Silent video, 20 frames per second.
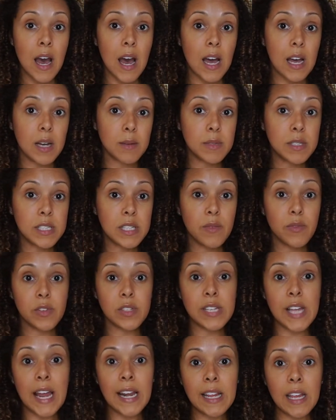to see if
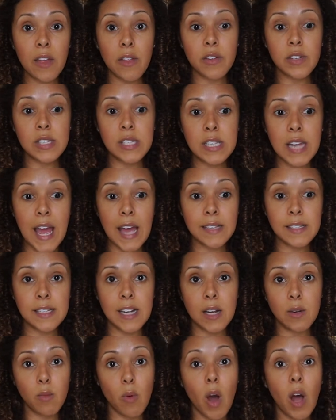there's any other snacks
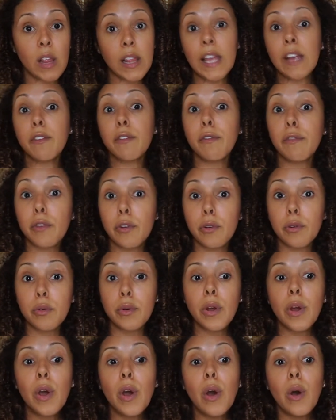that I want, like fruit